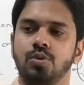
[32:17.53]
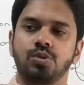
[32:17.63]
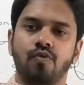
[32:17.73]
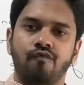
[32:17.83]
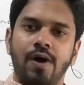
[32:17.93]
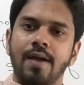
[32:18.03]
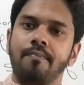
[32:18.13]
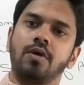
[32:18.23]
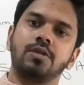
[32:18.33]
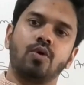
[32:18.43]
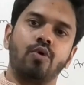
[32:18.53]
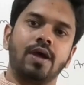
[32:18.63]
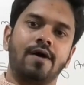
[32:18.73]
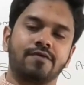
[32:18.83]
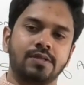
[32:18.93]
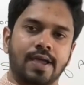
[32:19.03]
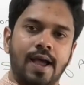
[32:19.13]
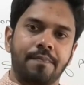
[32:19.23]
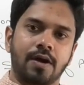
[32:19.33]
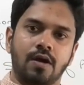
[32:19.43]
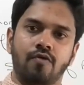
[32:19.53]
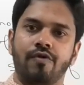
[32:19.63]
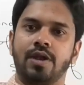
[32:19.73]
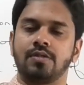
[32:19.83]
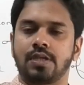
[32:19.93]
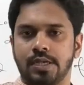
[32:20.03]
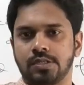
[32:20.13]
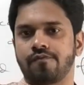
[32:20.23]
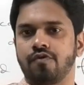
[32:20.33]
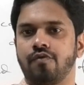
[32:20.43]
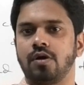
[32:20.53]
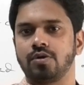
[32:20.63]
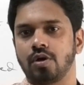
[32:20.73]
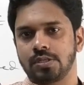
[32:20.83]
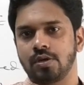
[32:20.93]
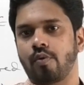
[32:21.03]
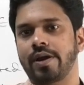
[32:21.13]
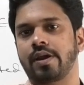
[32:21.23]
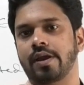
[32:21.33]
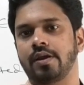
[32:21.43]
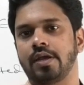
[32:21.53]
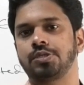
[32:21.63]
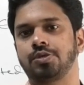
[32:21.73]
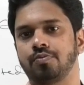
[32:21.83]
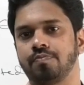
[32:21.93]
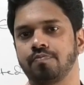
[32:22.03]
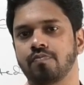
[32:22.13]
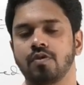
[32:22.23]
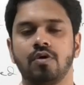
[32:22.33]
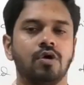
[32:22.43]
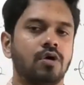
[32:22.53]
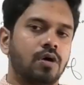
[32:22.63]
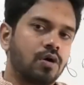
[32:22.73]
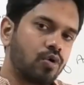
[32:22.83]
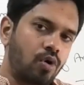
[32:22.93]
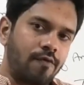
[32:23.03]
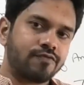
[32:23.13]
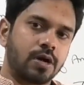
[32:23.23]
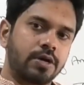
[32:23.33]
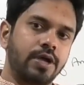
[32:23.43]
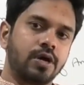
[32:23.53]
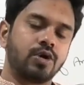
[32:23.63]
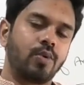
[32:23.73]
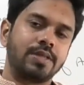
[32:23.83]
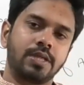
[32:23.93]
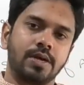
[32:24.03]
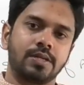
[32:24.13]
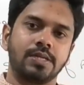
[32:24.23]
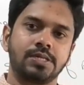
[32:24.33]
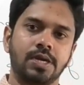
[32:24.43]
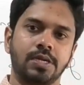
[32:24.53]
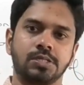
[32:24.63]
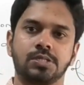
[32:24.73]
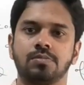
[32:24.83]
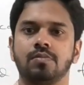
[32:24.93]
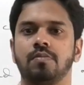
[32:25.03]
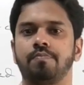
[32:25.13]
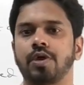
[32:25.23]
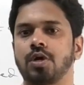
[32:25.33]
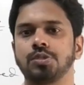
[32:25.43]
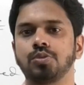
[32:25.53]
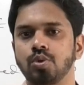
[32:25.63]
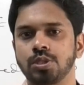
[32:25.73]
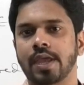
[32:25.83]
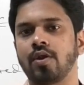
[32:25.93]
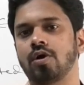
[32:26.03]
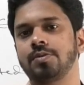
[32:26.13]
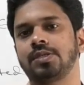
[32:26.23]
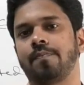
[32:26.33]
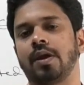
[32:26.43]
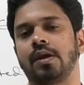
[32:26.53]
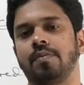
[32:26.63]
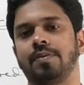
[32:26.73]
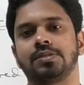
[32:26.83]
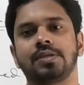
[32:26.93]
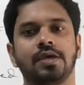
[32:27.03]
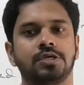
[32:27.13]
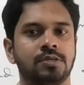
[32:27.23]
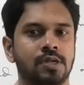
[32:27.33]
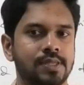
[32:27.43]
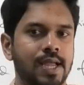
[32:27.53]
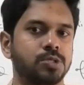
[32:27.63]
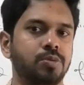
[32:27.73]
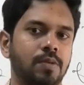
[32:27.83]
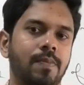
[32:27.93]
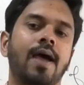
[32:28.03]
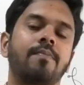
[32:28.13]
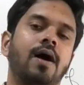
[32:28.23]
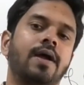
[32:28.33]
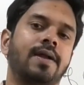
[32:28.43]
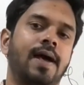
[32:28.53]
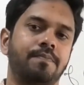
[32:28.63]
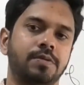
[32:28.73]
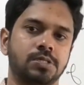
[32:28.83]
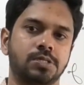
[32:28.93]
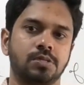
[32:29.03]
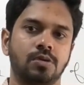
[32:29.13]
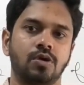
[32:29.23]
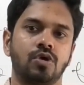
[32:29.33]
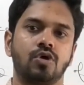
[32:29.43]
So why bother going after the capital when the rest of the world doesn't quite recognize you? Go after tier 2 and tier 3 cities, because those cannot separately be sanctioned, and that's where the black market happens.